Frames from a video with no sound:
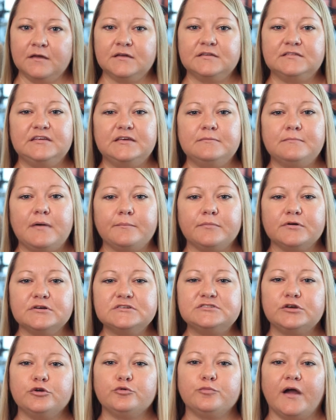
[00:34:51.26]
Team
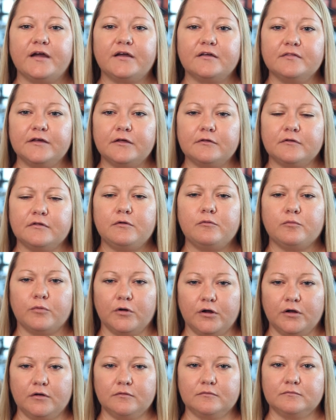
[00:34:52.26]
members who regularly work